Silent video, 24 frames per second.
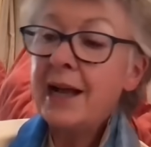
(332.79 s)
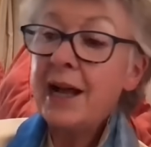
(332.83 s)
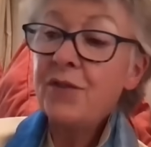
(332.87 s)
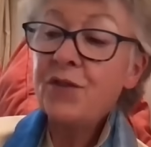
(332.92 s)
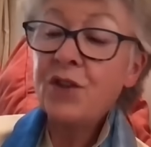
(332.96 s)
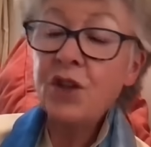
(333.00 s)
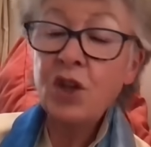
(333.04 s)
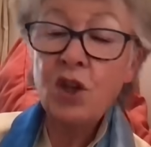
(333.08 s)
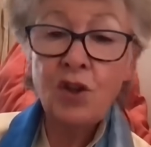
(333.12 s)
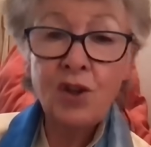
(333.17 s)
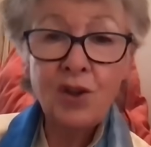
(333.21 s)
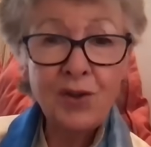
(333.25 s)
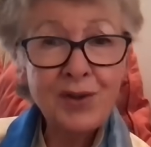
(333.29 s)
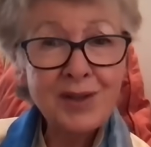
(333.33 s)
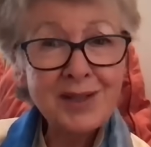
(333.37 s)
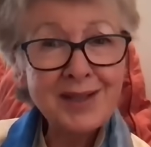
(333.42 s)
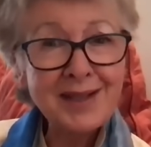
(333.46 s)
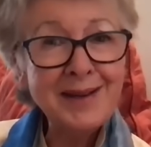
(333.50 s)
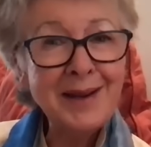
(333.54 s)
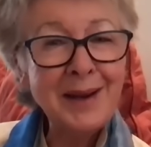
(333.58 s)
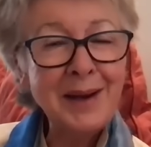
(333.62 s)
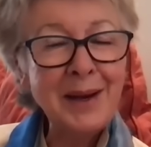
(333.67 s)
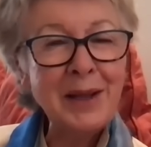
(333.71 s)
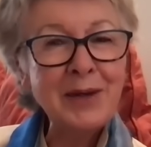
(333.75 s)
The Earth is
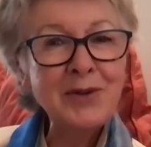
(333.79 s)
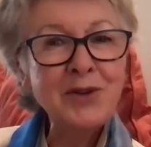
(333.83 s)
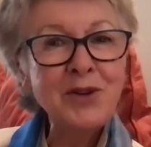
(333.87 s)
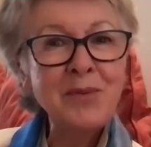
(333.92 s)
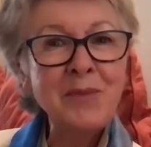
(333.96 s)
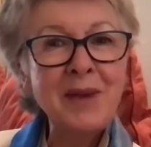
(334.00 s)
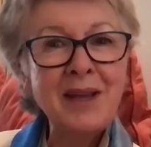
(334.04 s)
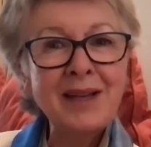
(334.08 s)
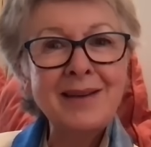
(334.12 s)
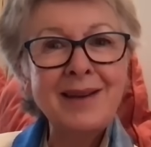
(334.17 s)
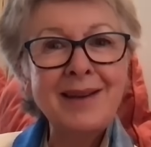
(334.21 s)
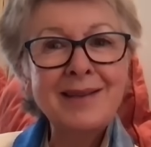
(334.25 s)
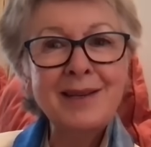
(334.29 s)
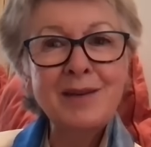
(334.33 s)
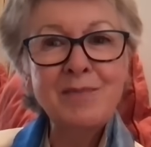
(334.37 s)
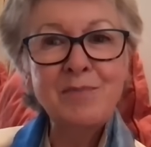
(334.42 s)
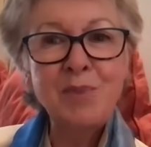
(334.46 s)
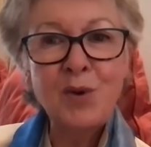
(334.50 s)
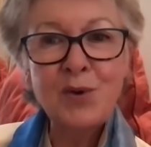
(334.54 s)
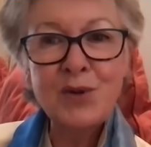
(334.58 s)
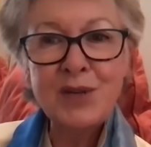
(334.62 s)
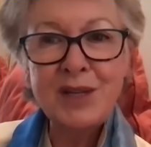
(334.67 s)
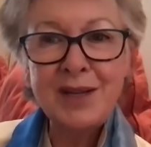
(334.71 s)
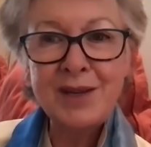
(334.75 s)
an electromagnetic
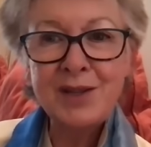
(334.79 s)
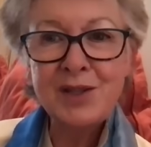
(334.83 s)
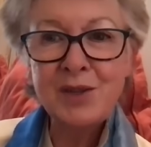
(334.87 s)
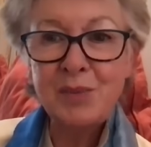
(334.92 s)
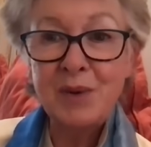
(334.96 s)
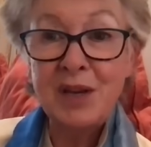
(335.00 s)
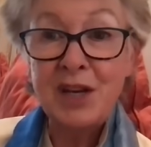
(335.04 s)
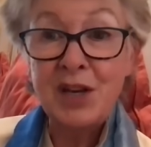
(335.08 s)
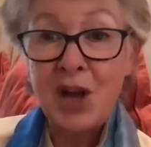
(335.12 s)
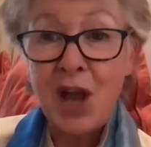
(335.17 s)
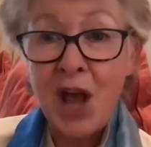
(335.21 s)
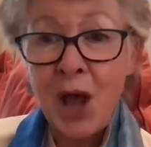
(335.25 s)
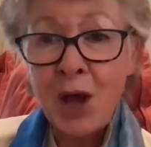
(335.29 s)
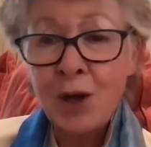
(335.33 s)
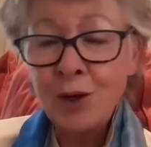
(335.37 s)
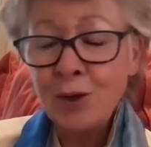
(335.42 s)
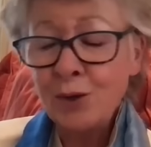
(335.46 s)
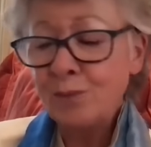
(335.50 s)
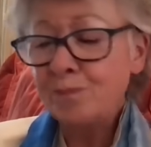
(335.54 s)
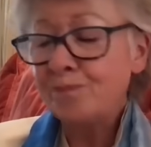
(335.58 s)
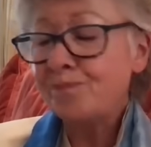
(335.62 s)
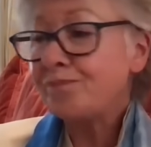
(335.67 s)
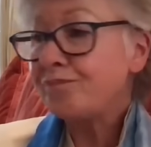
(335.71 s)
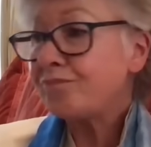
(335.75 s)
body, as we
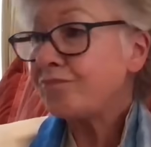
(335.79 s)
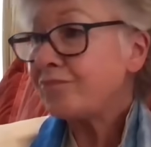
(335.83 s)
know.